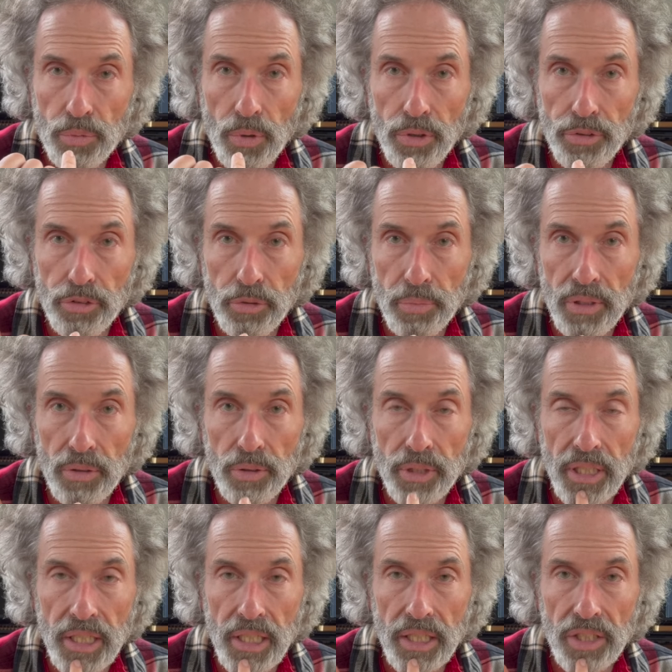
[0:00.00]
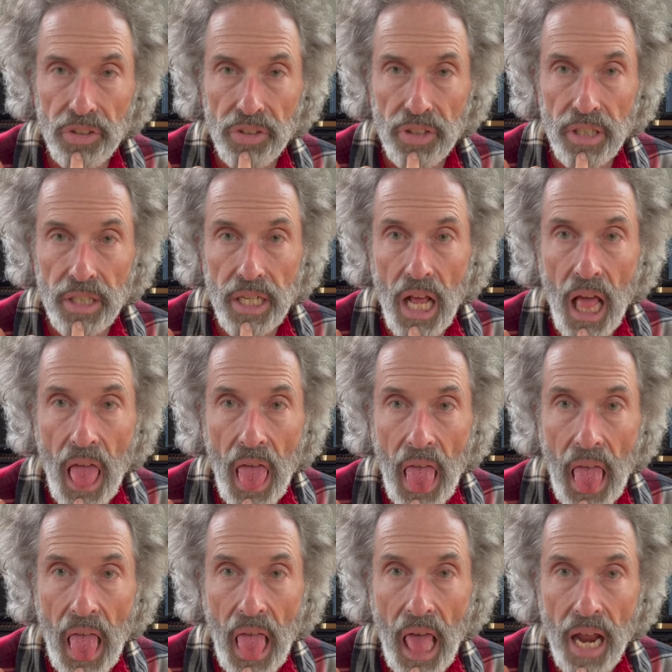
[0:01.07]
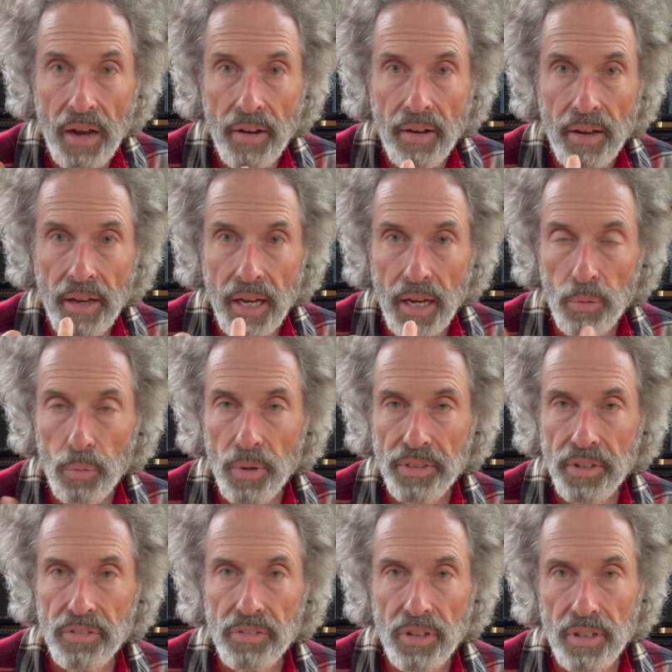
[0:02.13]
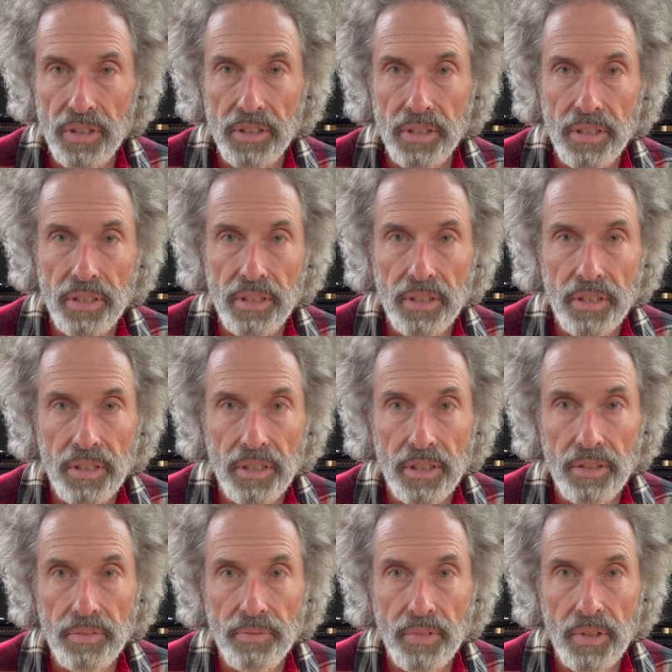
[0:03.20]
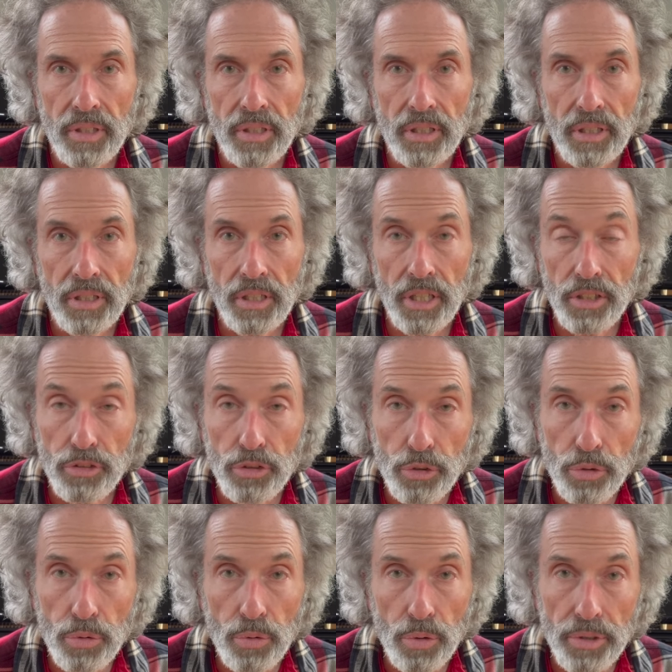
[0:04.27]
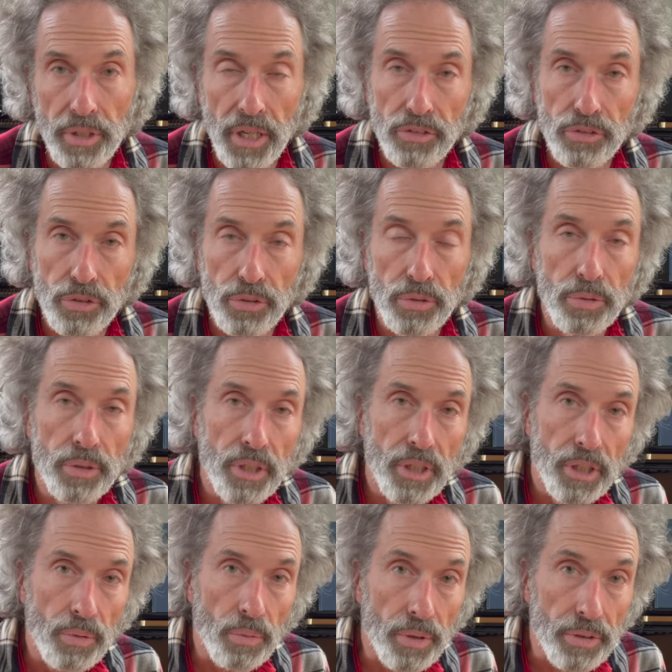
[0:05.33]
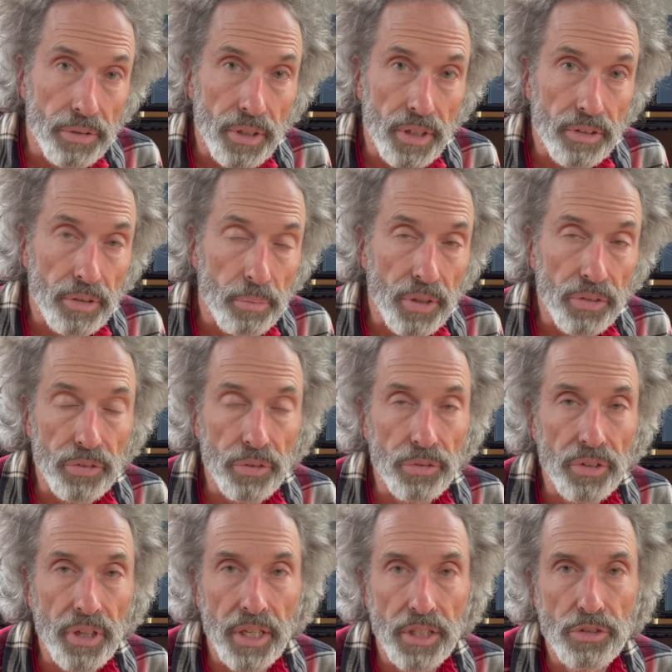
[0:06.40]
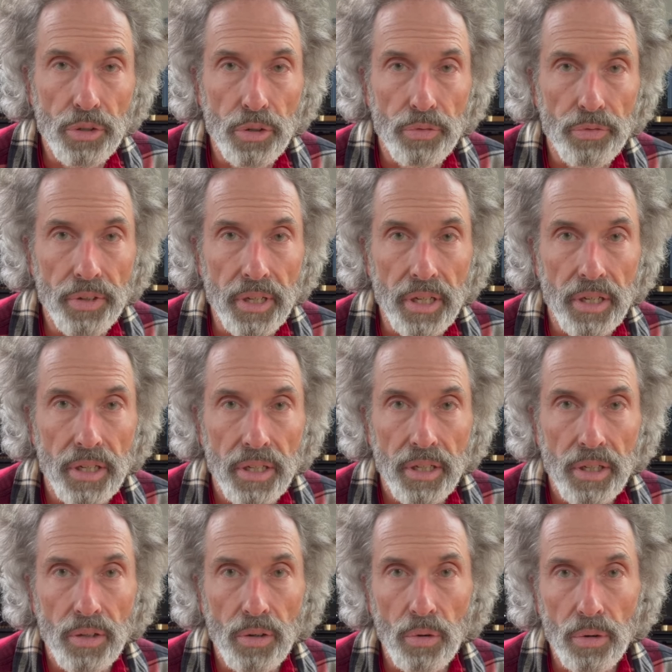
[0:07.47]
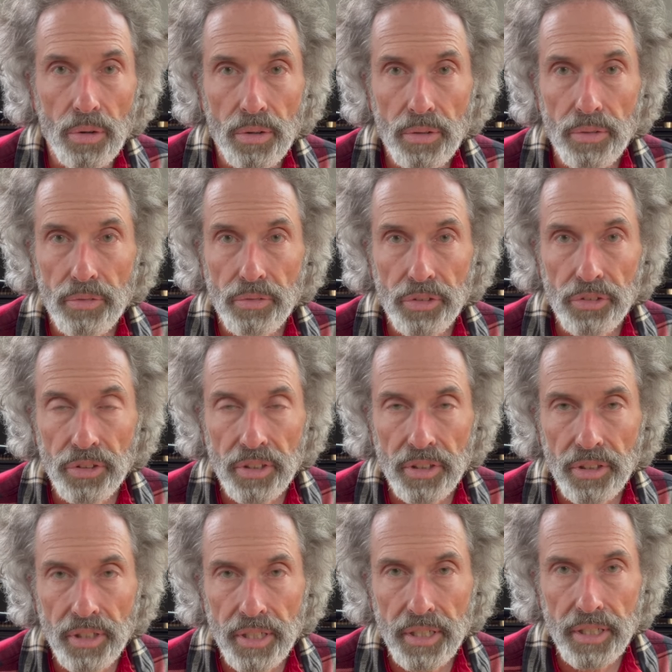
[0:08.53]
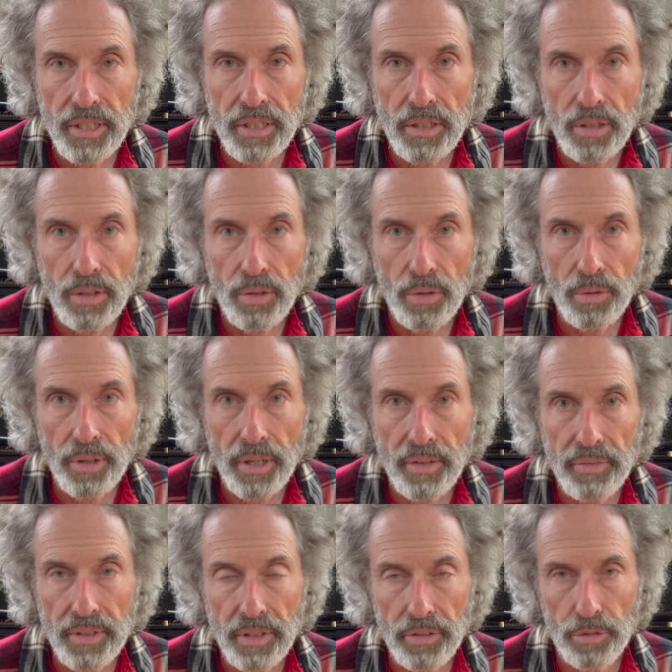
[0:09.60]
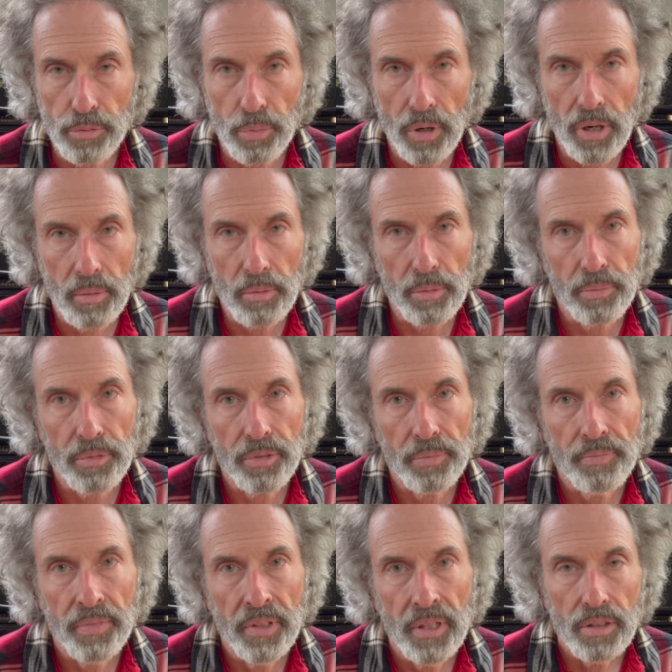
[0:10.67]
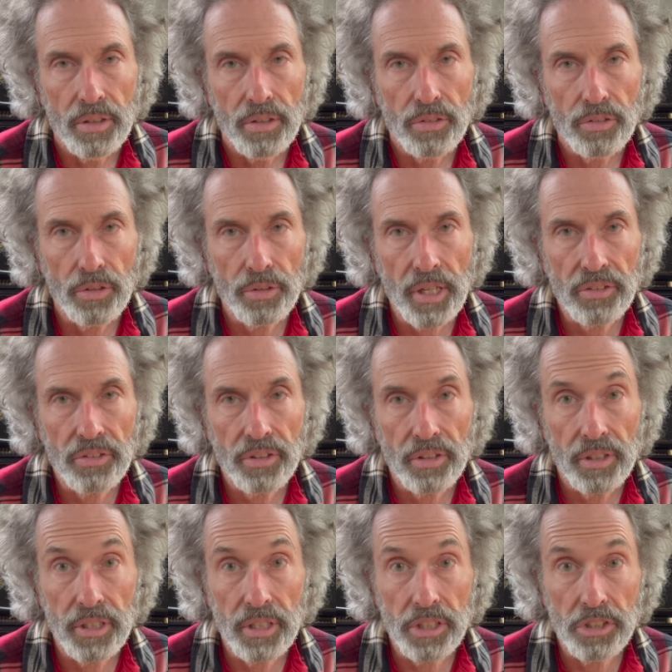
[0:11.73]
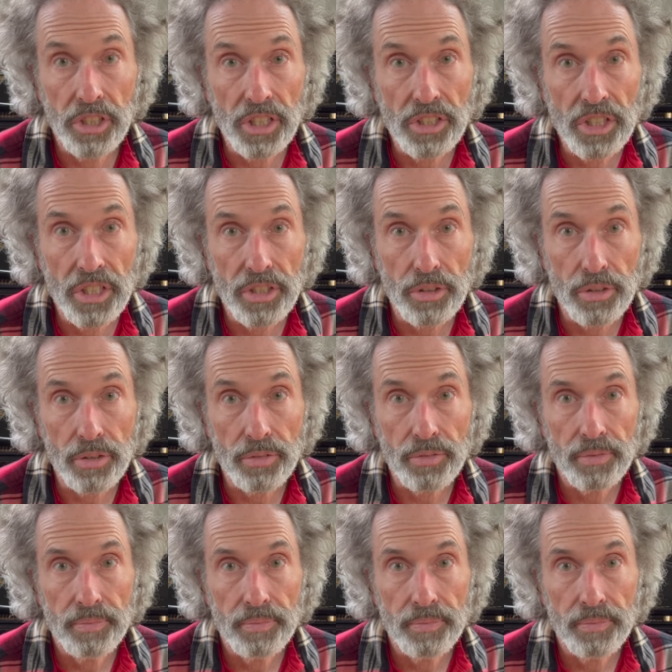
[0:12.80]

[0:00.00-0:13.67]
will also be looking inside at what the tongue can do or not do, whether or not the muscle is atrophic or fasciculating or having other problems. So that's the adjacent nerve.